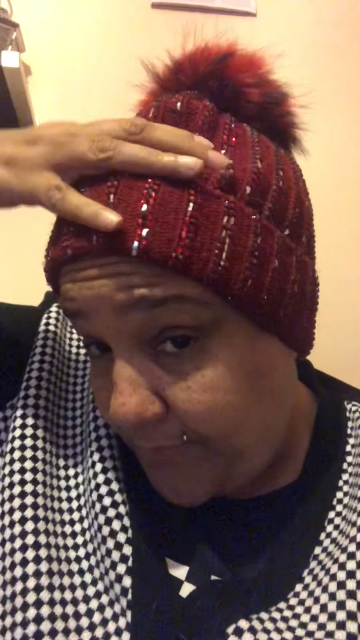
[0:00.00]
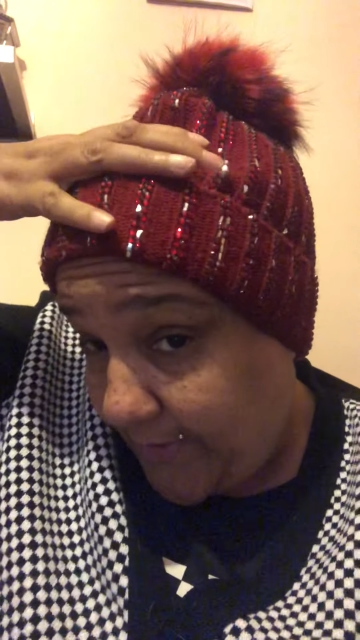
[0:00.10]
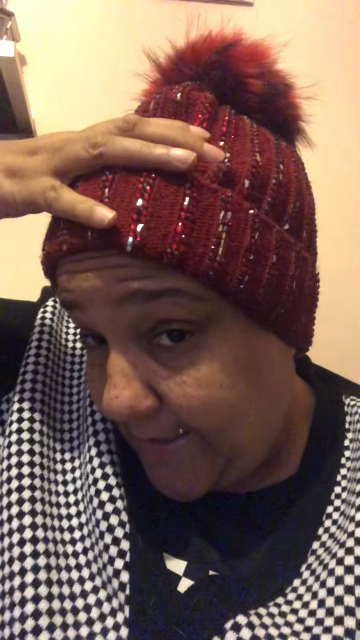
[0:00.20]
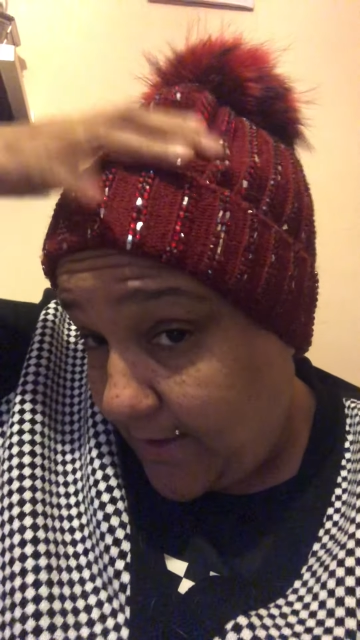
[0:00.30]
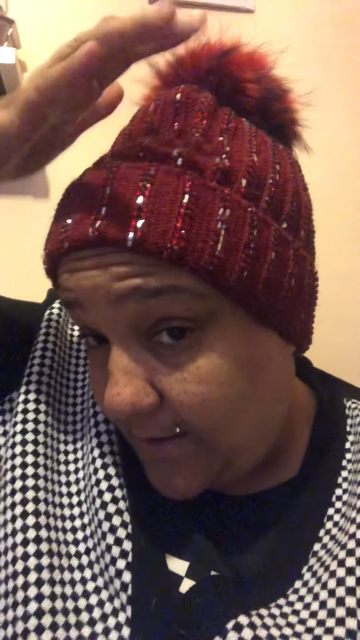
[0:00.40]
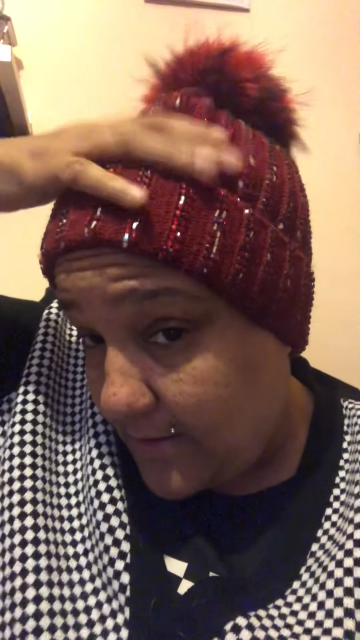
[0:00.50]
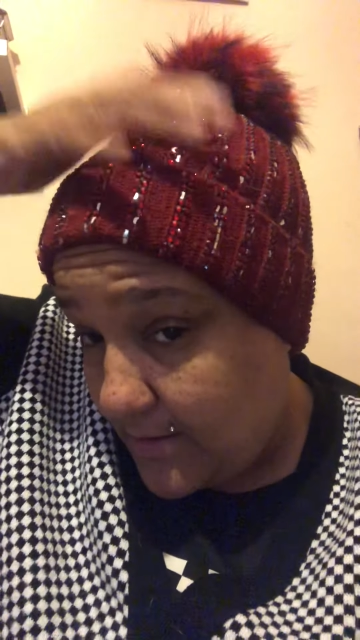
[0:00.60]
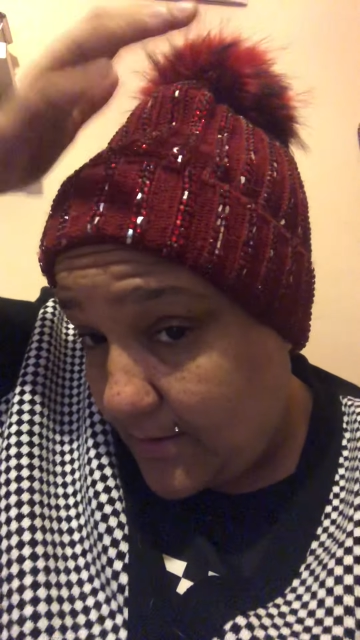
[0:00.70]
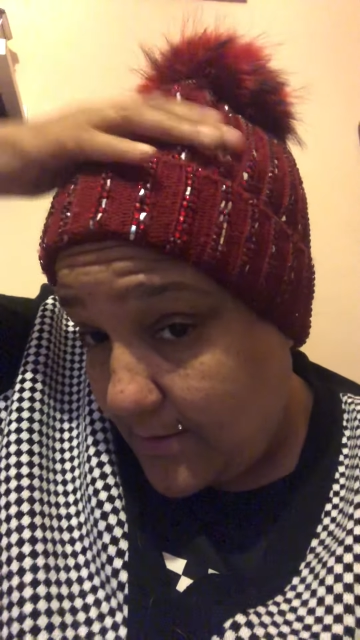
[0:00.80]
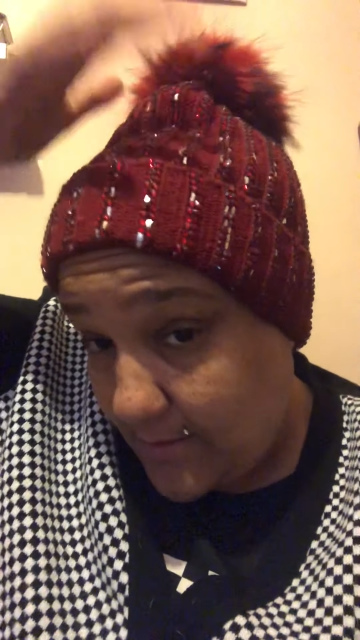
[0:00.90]
fake
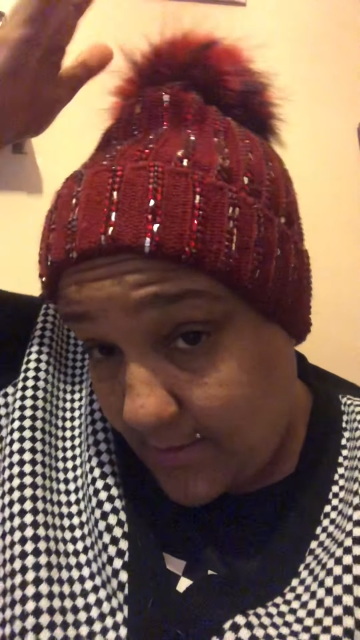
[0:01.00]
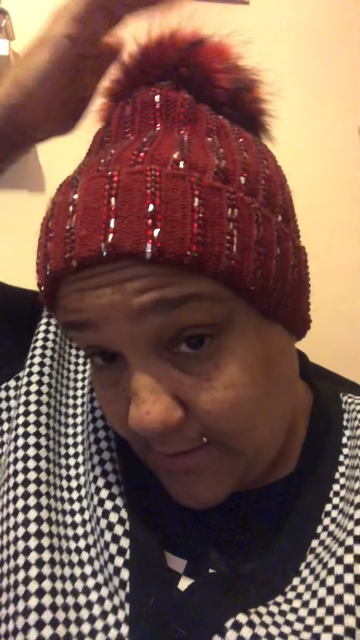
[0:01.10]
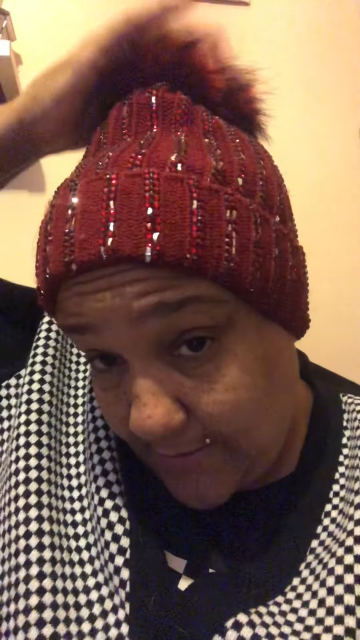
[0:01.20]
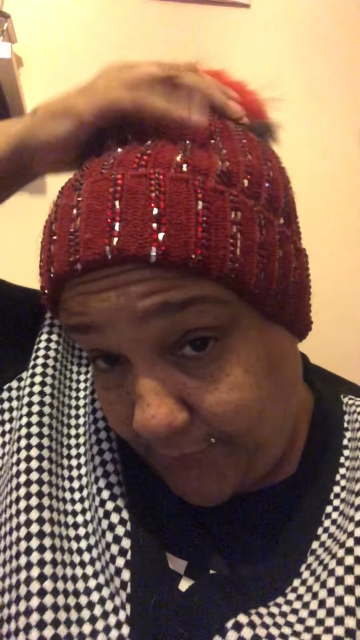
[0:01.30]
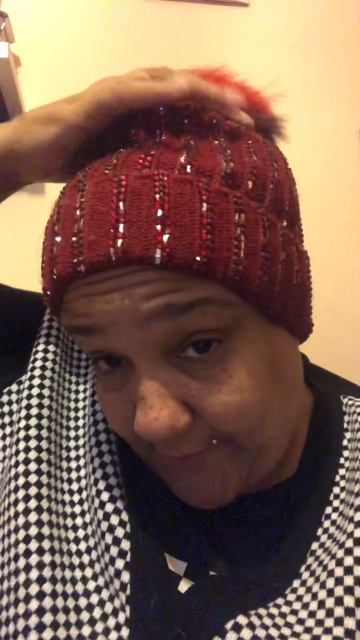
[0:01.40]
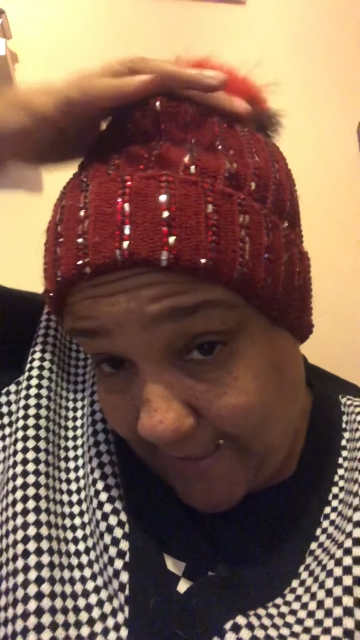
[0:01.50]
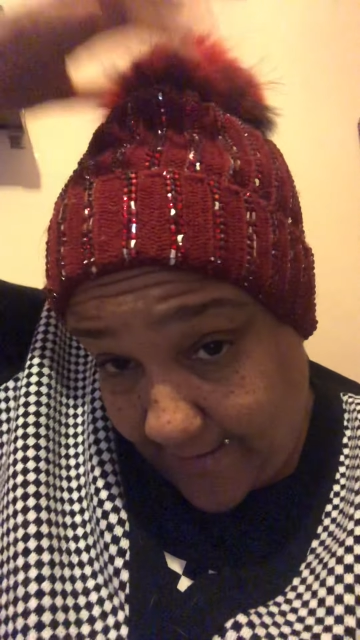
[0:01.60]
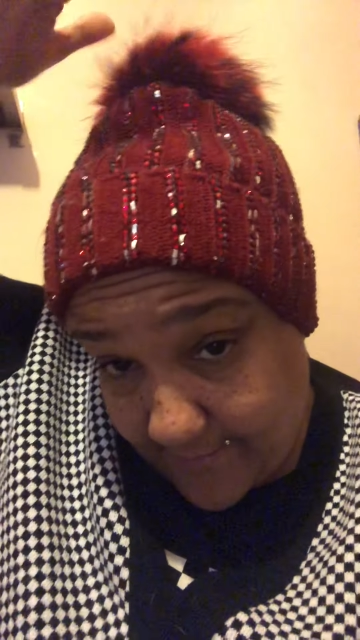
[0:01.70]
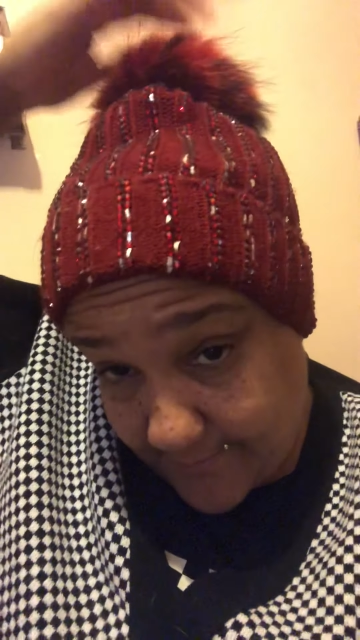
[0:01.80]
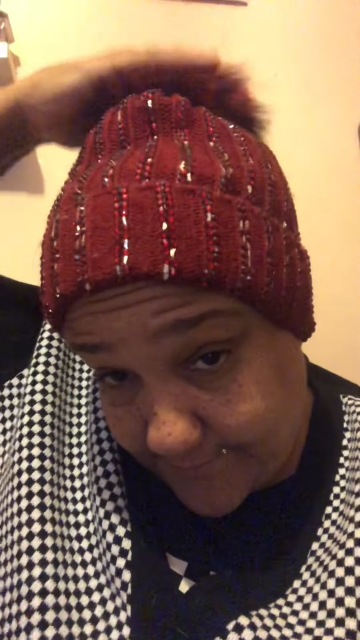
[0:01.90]
are flat.